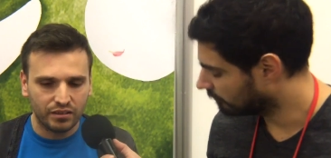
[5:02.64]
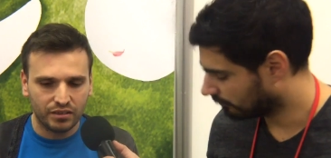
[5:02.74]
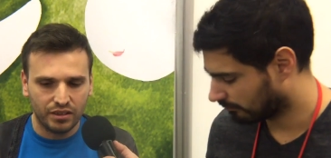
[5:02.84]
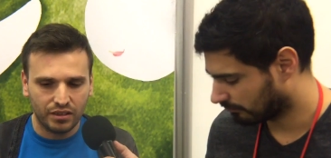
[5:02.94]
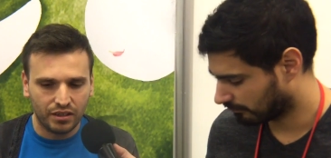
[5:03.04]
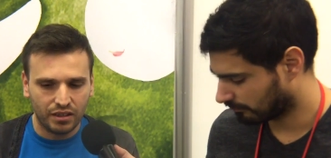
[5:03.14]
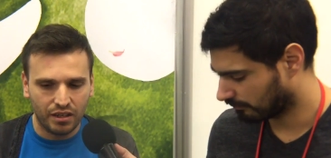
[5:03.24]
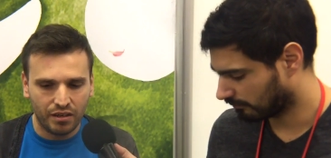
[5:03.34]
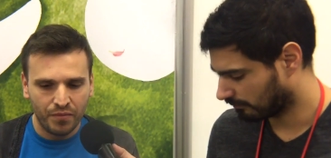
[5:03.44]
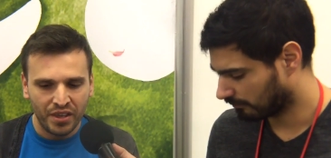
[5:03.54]
Speaker 1: and
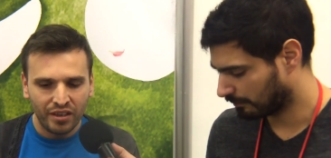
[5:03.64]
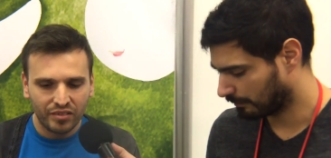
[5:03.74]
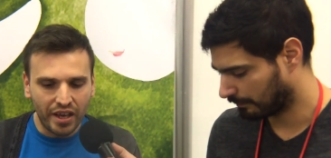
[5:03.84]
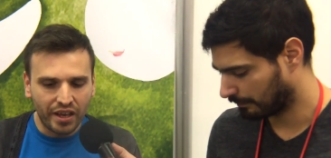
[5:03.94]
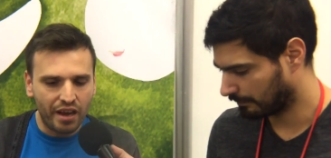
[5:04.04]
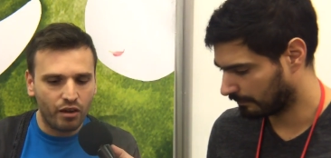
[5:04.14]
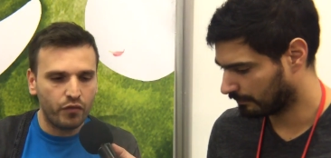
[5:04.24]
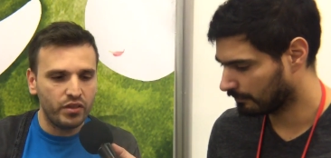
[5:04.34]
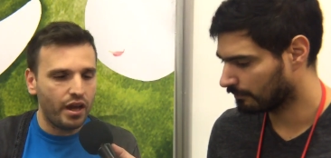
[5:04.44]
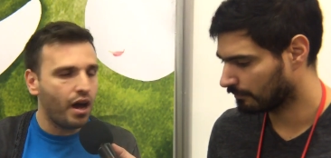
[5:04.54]
uh, take
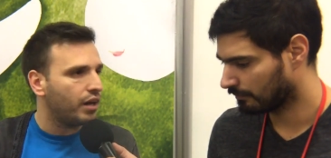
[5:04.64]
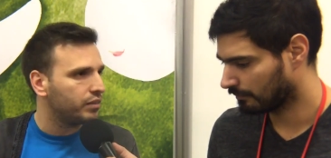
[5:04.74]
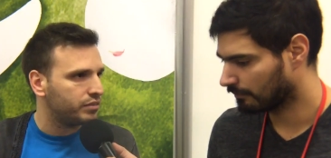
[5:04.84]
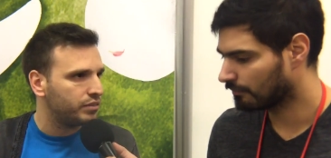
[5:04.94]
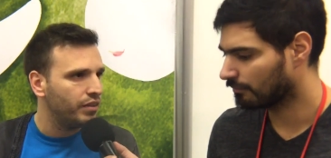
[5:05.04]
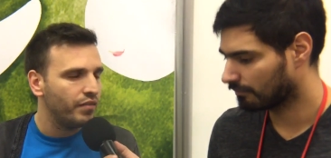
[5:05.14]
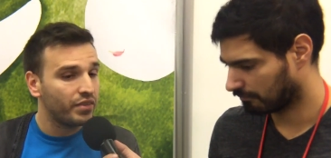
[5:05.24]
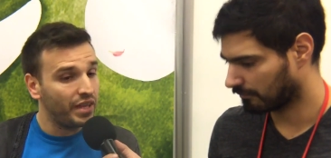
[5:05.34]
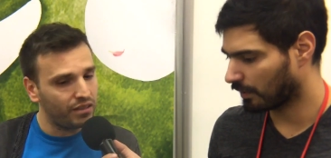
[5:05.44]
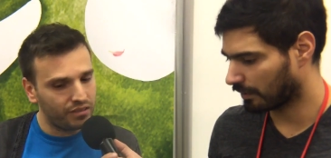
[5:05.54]
care of the art.
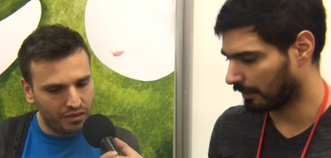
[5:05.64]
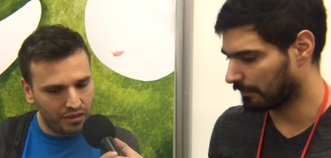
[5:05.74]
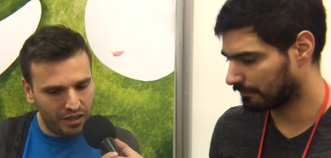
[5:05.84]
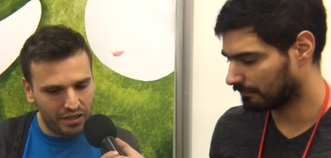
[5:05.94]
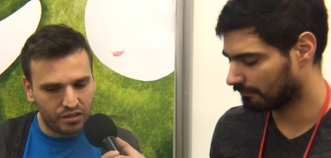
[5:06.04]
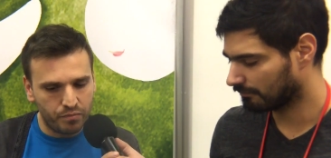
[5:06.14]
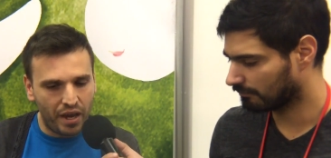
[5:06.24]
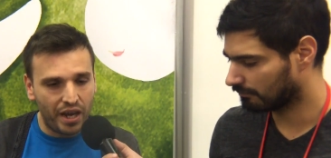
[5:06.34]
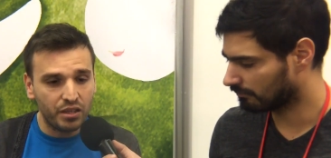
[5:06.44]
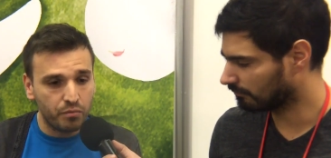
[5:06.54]
That
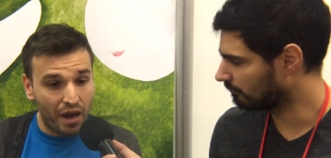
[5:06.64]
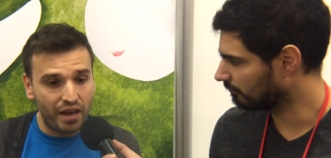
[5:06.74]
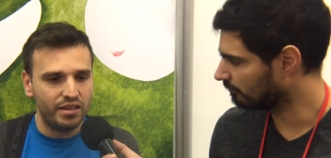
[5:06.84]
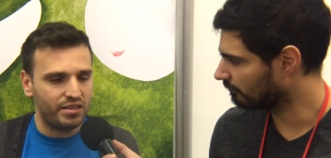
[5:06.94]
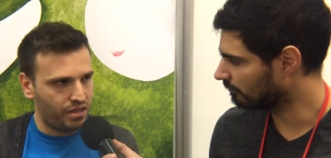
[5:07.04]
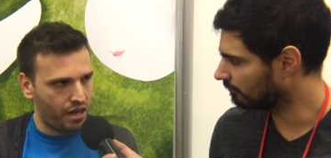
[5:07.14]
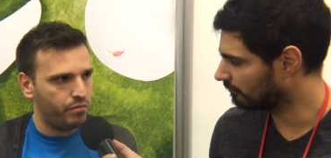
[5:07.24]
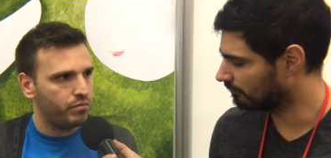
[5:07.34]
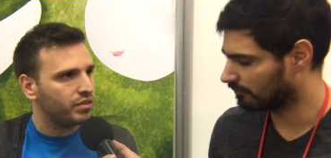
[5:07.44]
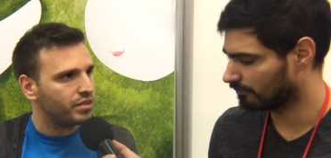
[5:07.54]
is made by the
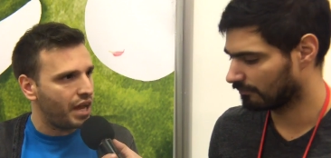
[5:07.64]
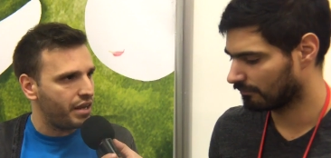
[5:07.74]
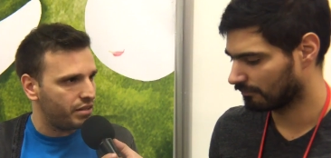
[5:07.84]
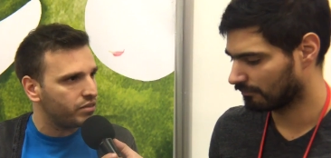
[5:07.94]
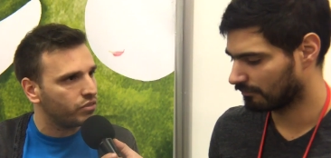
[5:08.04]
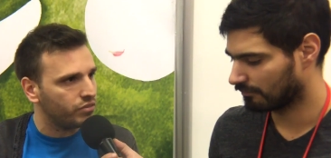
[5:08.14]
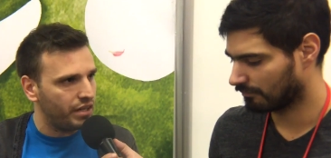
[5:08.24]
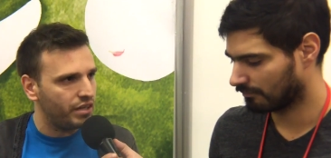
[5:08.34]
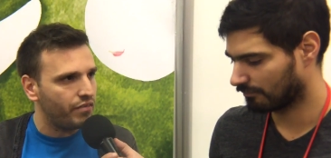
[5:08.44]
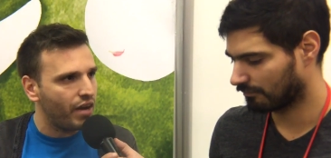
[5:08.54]
same designer.
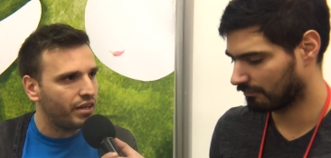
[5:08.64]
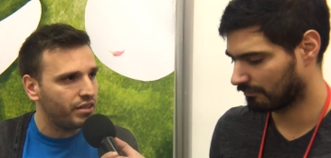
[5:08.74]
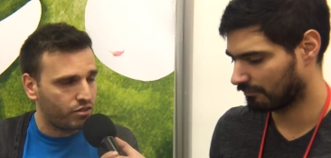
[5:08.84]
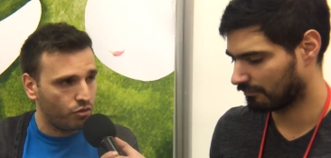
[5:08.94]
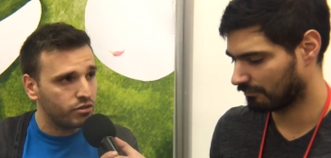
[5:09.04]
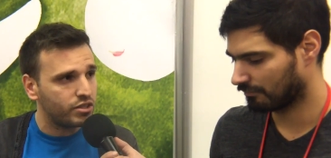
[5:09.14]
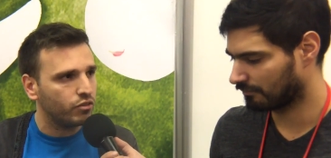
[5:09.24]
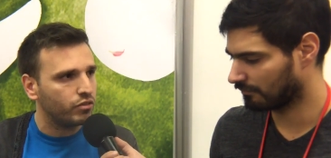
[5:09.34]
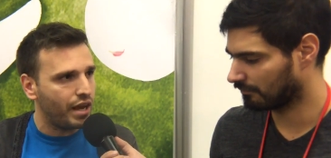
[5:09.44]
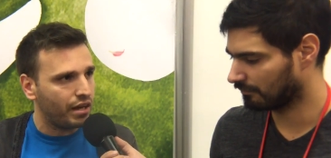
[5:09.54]
So Danny Devine is
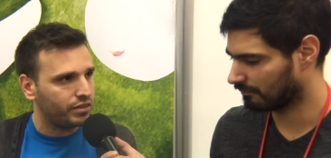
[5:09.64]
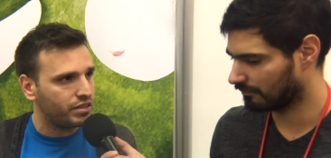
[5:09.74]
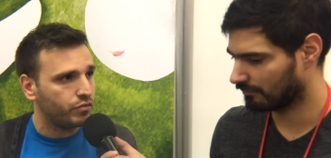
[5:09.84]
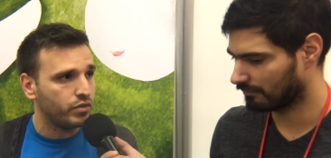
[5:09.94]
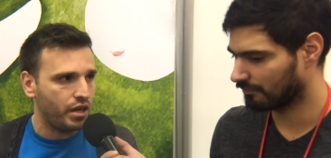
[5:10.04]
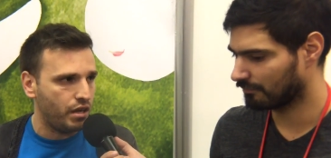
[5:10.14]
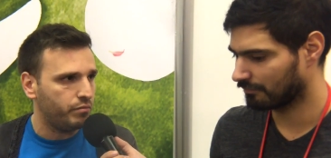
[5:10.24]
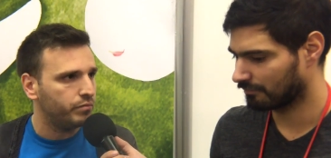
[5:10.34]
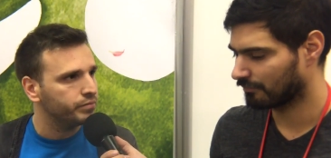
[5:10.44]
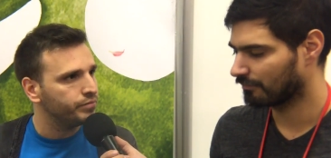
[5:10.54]
also the artist of the
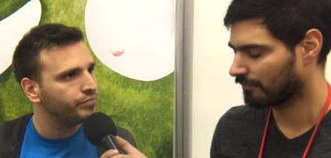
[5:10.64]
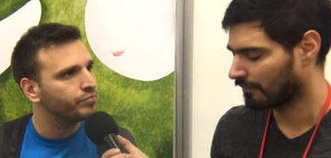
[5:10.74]
game.